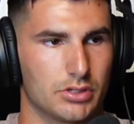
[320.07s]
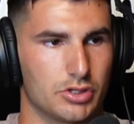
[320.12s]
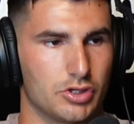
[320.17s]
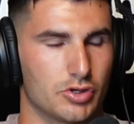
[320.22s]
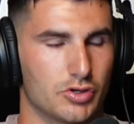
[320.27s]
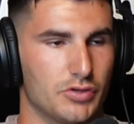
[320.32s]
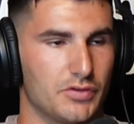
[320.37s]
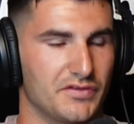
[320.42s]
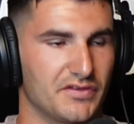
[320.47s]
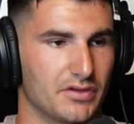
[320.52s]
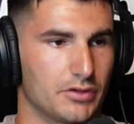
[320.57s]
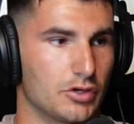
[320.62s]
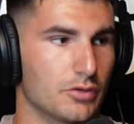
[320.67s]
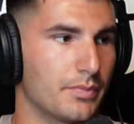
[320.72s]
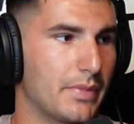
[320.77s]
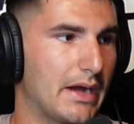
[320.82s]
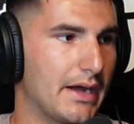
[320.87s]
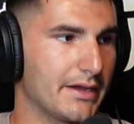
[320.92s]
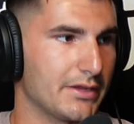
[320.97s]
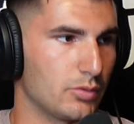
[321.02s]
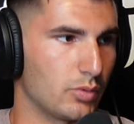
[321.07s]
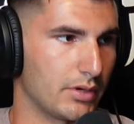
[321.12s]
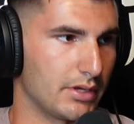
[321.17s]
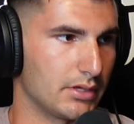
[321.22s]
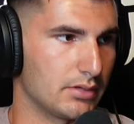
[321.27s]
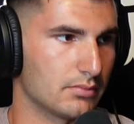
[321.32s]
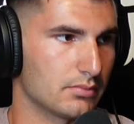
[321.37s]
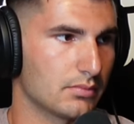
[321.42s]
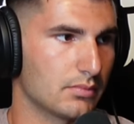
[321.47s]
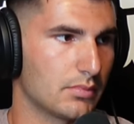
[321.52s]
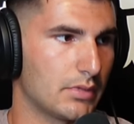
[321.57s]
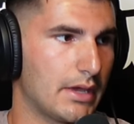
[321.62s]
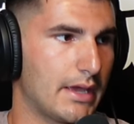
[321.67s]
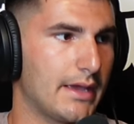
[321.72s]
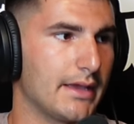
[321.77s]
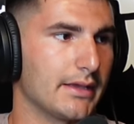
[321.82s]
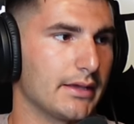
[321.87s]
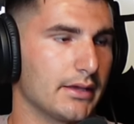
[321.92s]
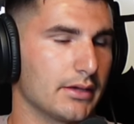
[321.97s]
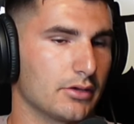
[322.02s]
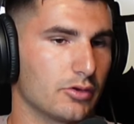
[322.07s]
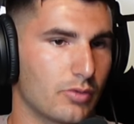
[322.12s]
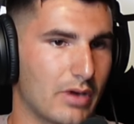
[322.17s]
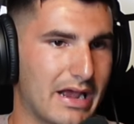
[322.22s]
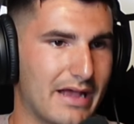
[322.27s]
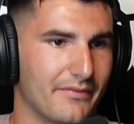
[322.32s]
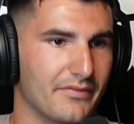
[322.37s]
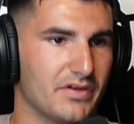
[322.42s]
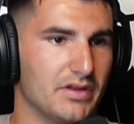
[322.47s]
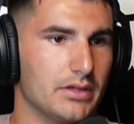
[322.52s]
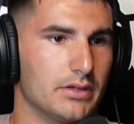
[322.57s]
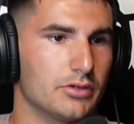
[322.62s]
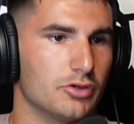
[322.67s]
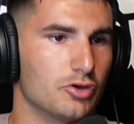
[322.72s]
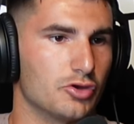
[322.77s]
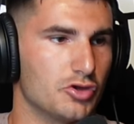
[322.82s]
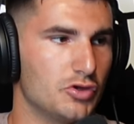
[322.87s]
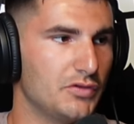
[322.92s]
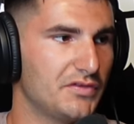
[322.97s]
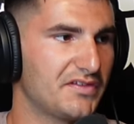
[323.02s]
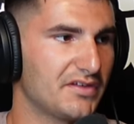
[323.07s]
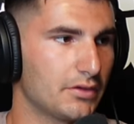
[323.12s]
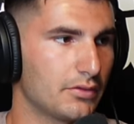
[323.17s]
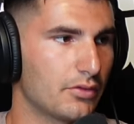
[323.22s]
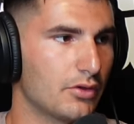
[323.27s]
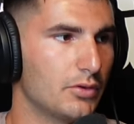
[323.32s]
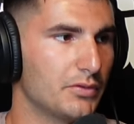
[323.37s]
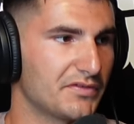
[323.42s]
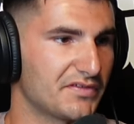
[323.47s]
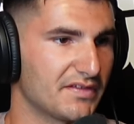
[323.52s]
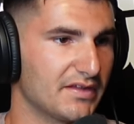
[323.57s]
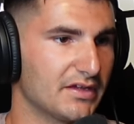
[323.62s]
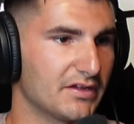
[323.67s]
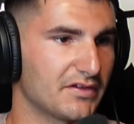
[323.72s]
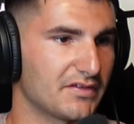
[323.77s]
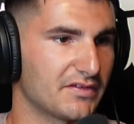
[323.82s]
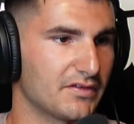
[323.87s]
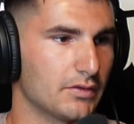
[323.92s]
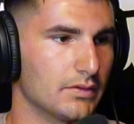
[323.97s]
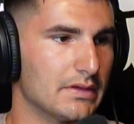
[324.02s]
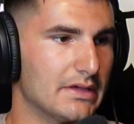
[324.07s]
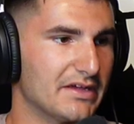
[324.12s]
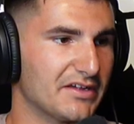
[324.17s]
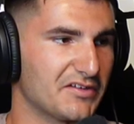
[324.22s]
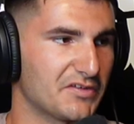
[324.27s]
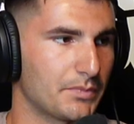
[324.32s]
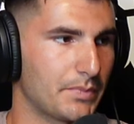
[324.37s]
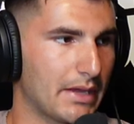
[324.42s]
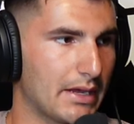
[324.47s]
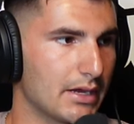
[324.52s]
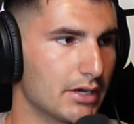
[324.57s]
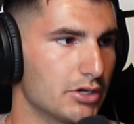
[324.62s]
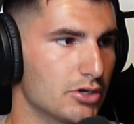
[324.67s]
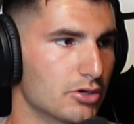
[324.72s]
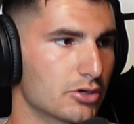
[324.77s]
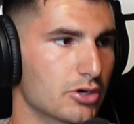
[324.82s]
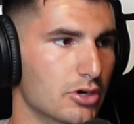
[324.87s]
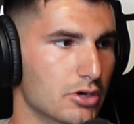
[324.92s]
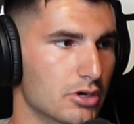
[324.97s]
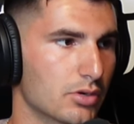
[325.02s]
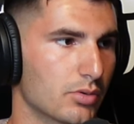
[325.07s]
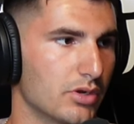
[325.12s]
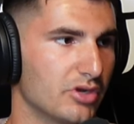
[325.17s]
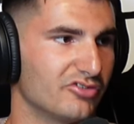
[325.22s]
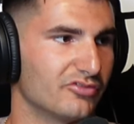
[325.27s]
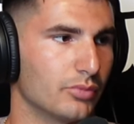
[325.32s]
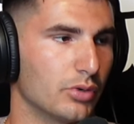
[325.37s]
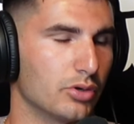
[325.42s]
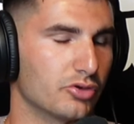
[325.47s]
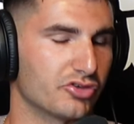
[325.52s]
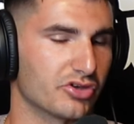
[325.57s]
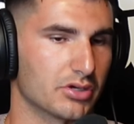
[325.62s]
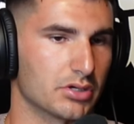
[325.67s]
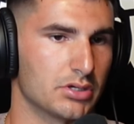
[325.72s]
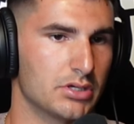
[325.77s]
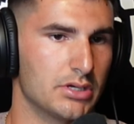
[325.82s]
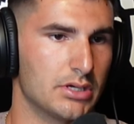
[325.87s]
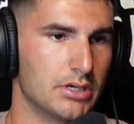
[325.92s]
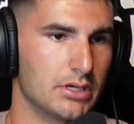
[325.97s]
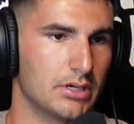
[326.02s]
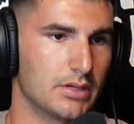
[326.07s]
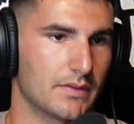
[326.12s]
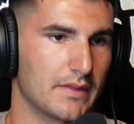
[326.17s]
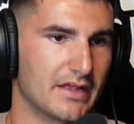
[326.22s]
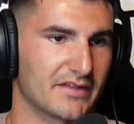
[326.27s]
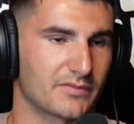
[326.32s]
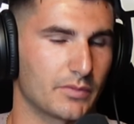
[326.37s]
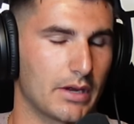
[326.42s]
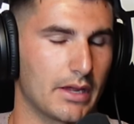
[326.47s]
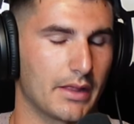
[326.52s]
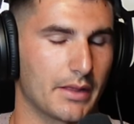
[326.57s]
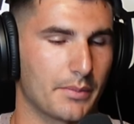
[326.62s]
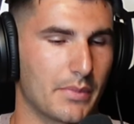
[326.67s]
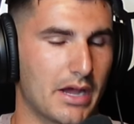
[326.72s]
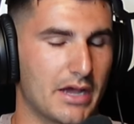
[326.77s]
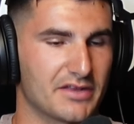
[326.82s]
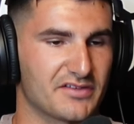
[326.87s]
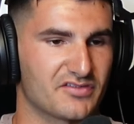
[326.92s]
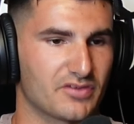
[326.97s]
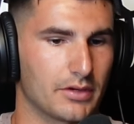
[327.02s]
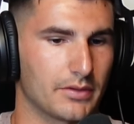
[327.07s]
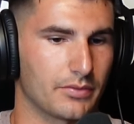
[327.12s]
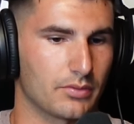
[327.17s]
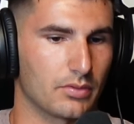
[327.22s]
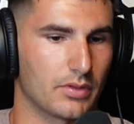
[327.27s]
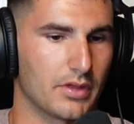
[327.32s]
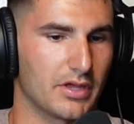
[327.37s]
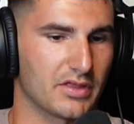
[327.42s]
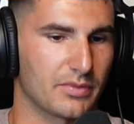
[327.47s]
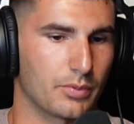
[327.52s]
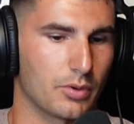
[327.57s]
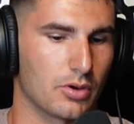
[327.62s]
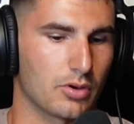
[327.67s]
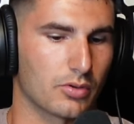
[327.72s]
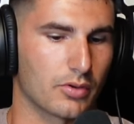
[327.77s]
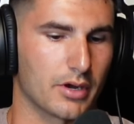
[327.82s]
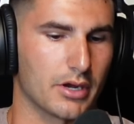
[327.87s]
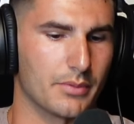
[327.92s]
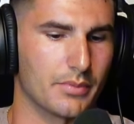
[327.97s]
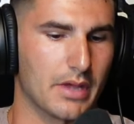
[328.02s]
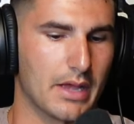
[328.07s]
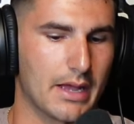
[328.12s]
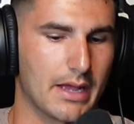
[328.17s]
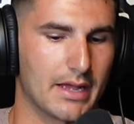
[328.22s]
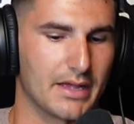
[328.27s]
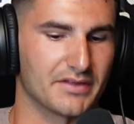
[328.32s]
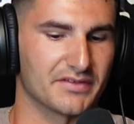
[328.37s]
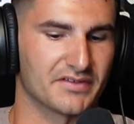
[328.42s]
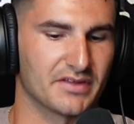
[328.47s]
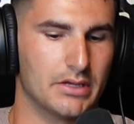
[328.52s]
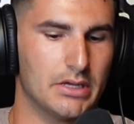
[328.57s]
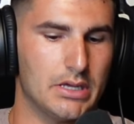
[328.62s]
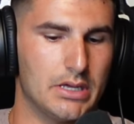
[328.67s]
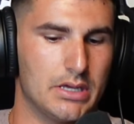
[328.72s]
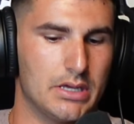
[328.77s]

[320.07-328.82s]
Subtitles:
You're using your body weight, hanging, gravity. You're using those things to expand your current range of motion. That's why like my strength through length program has